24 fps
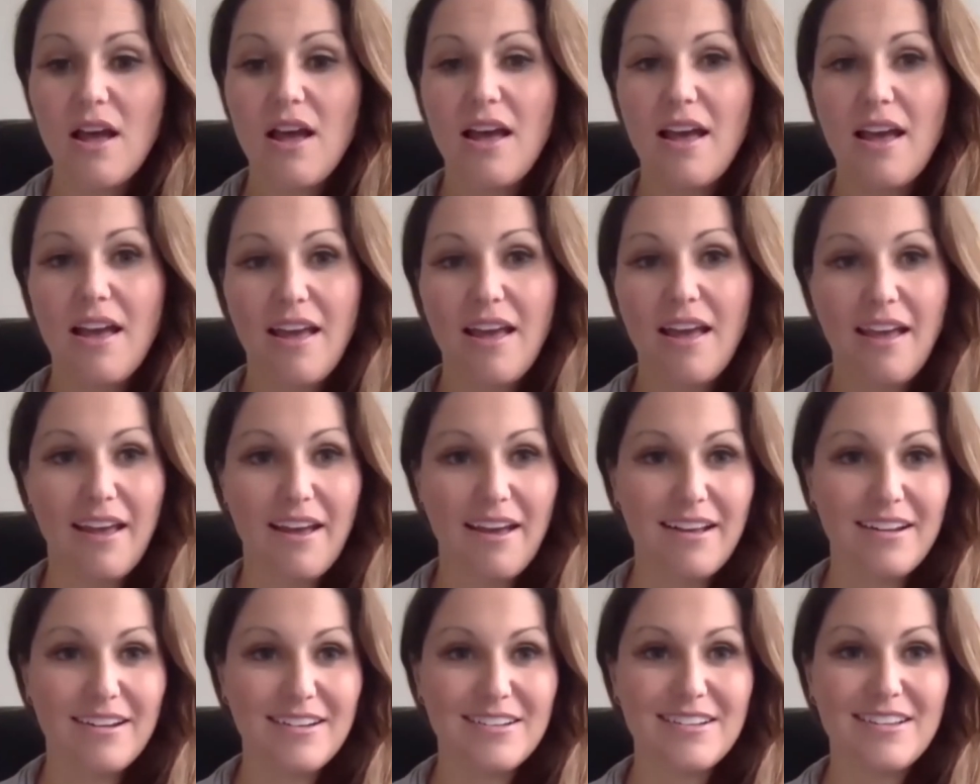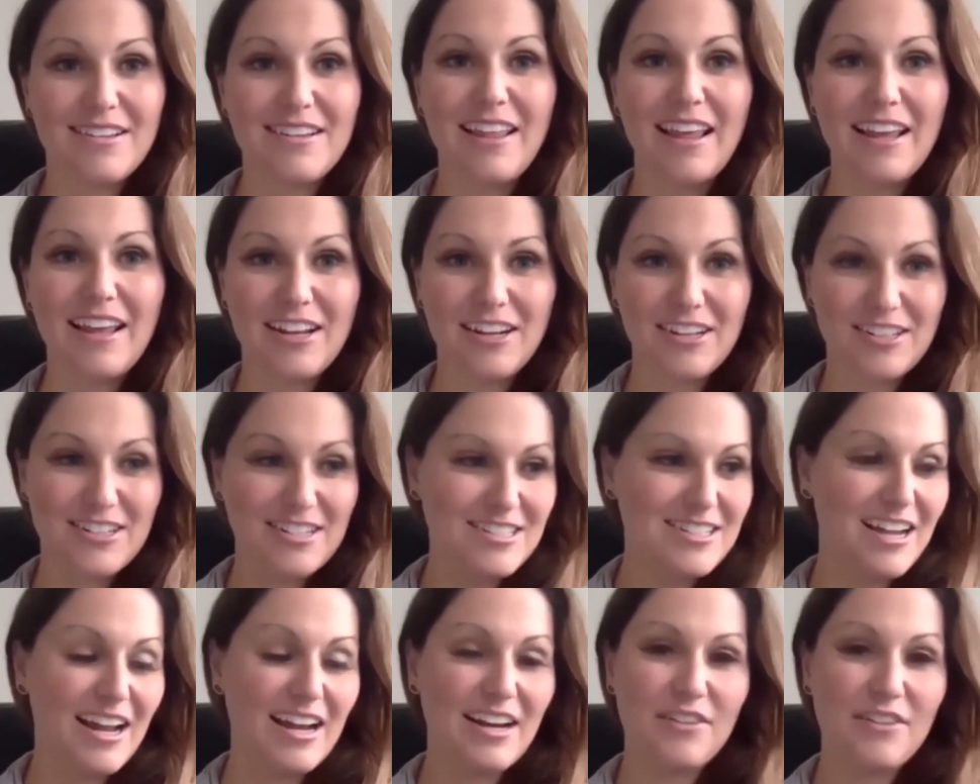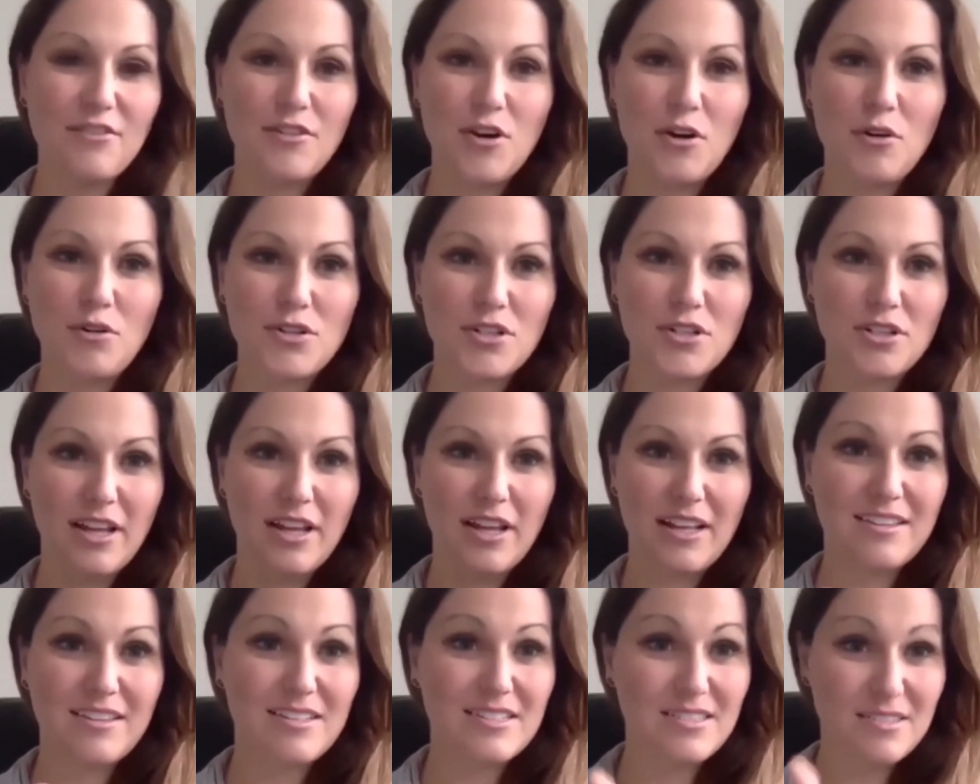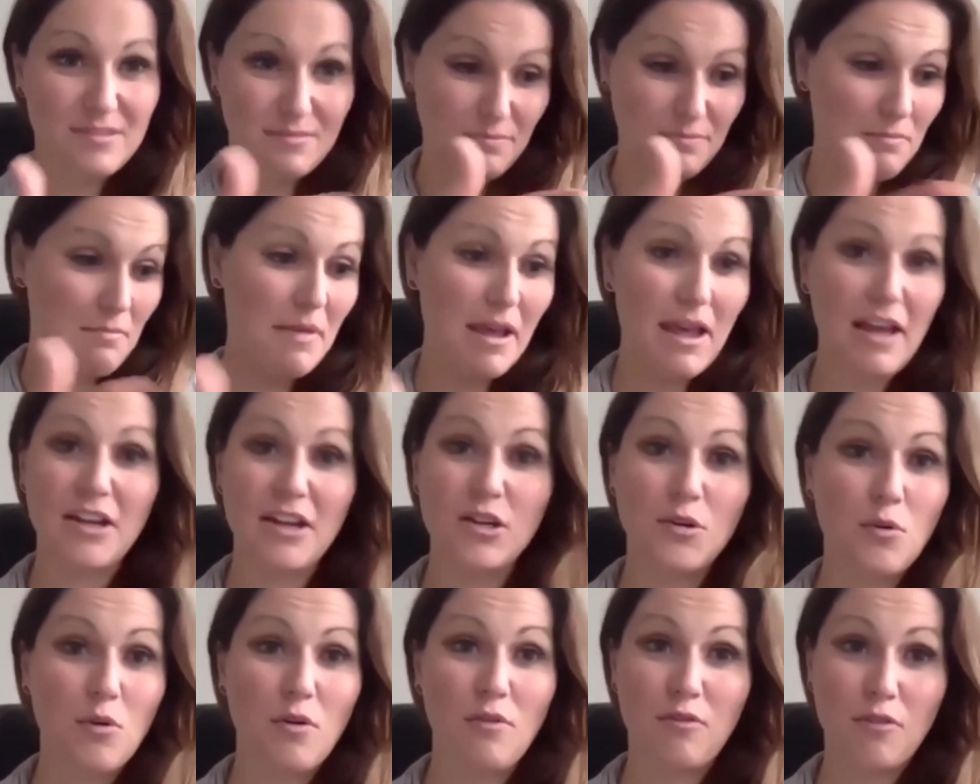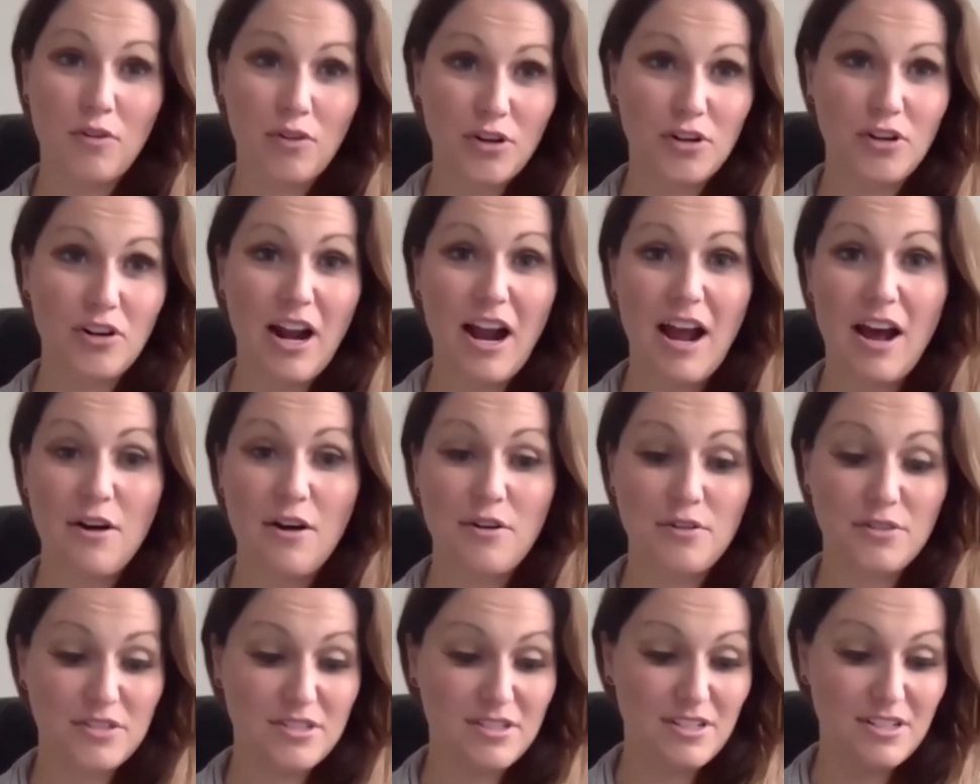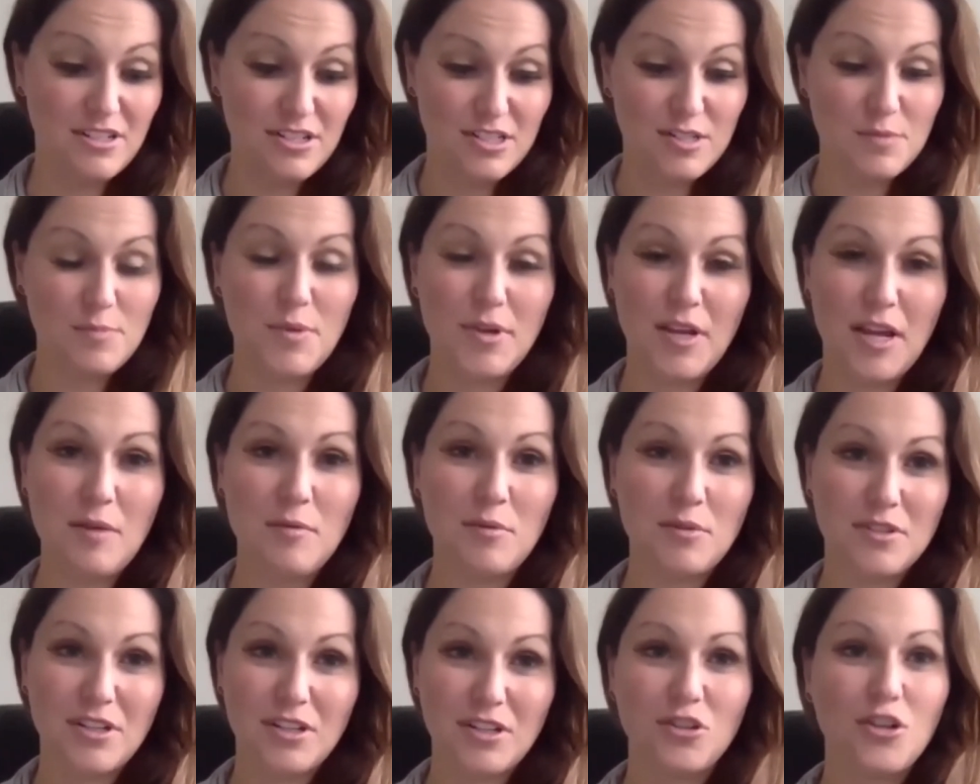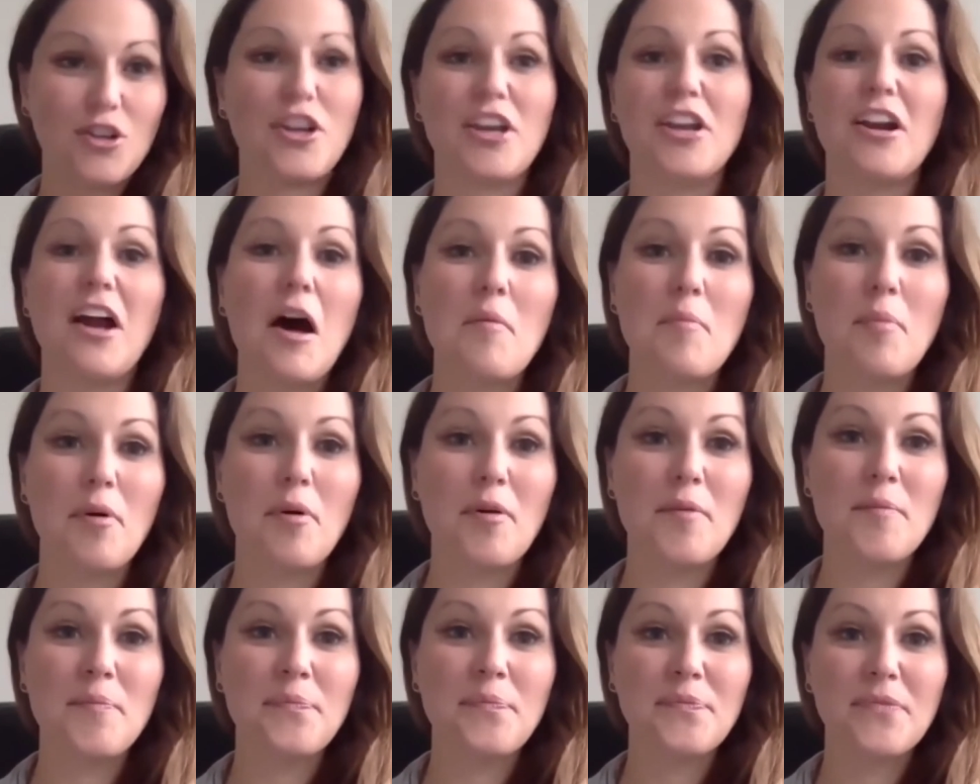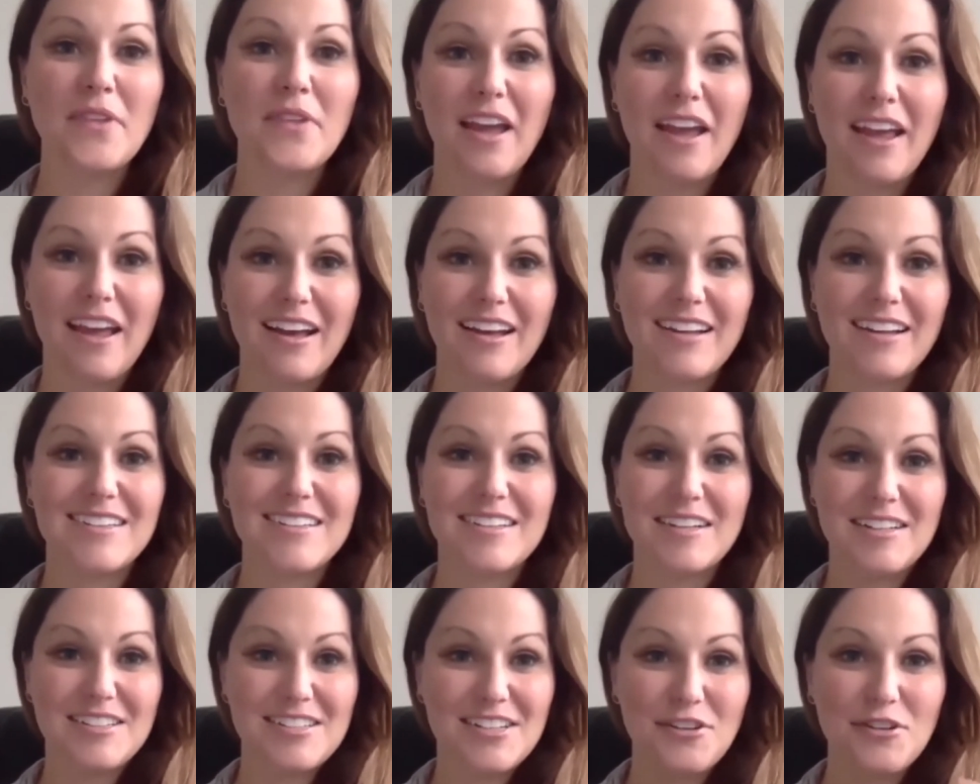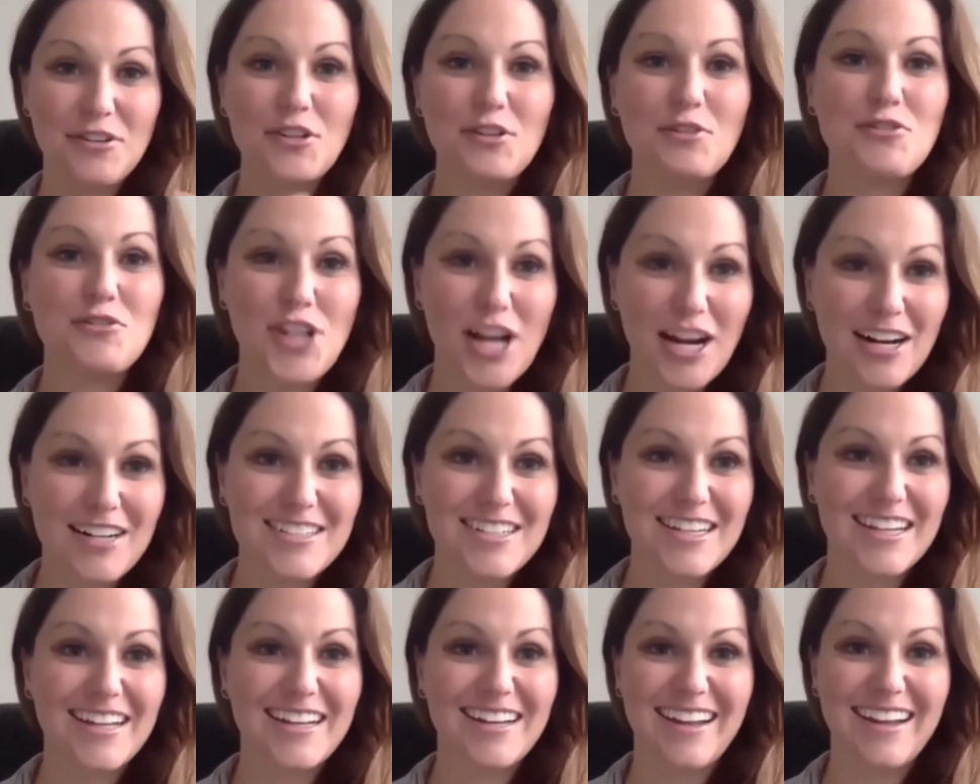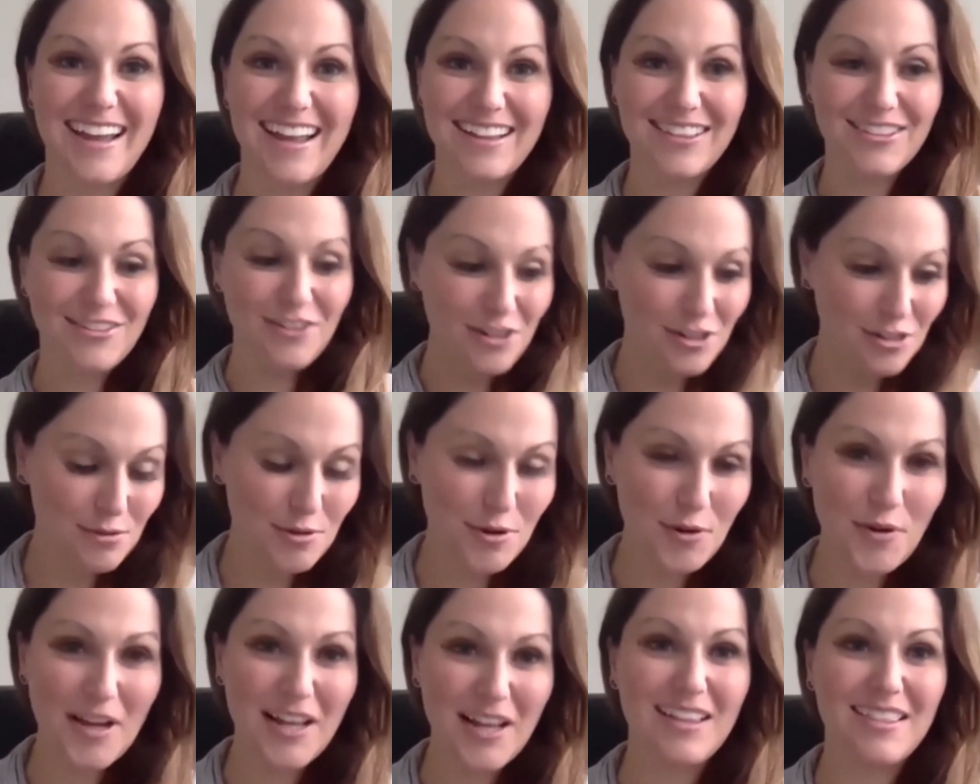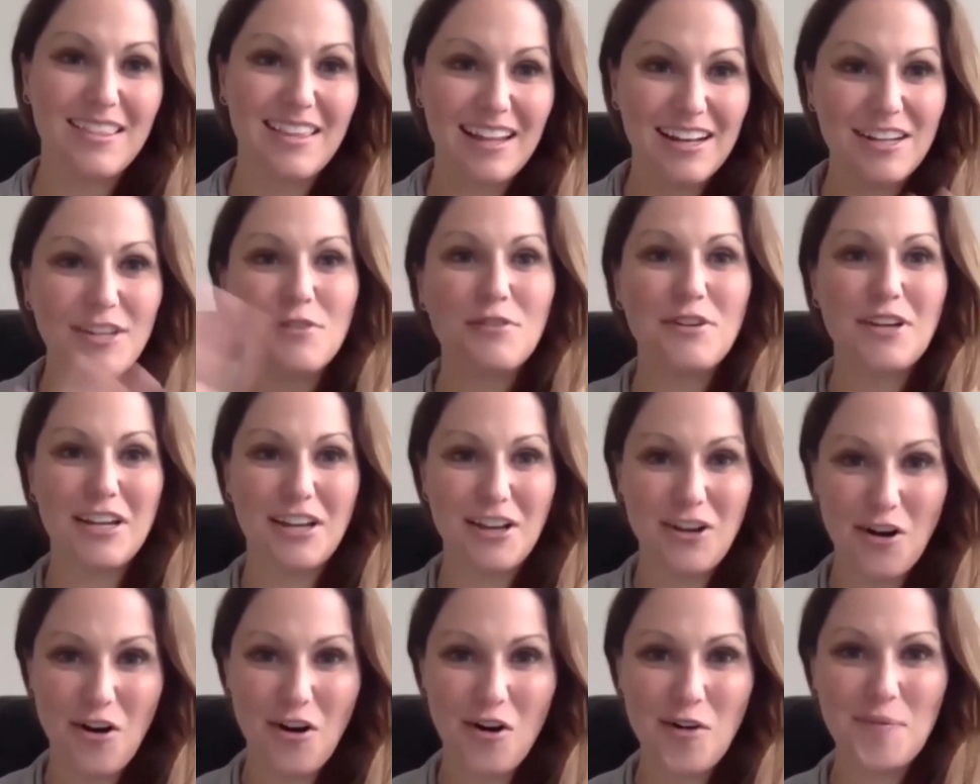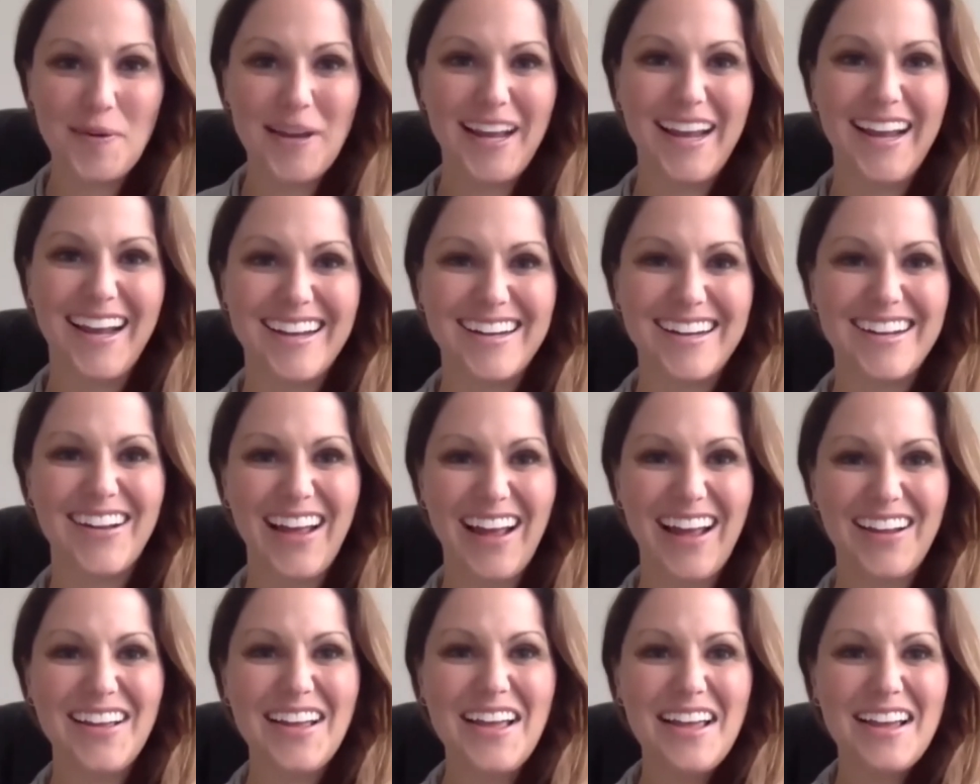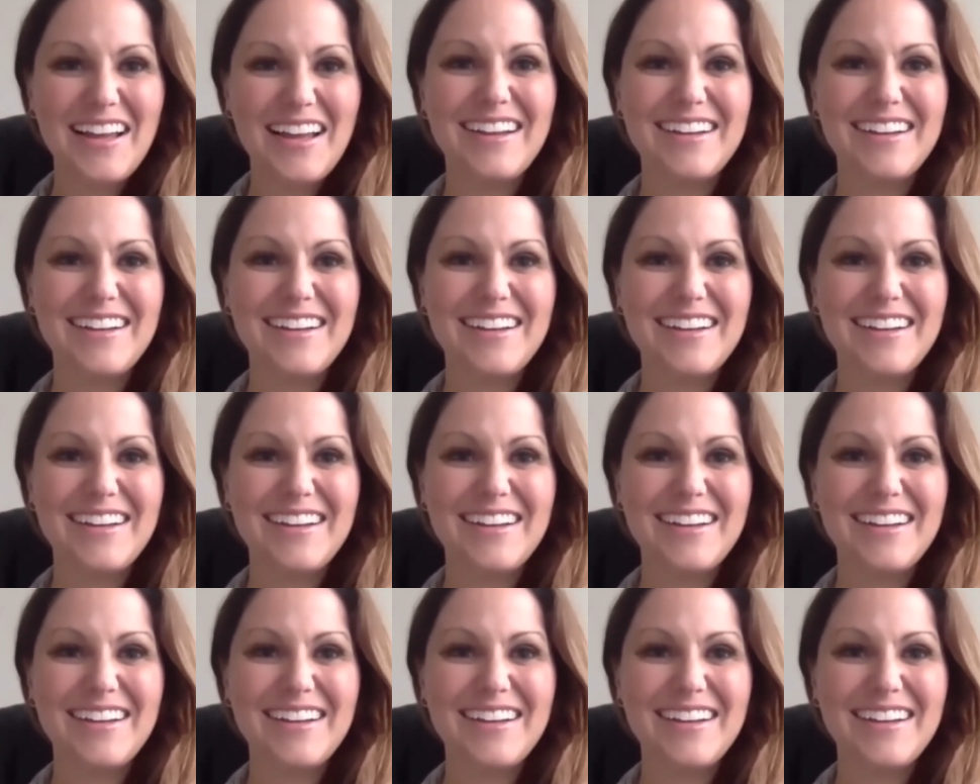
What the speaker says: and they can just kind of go to like this manual for your house and just be able to look it up. And until you checked it and looked through it, then you can call me. You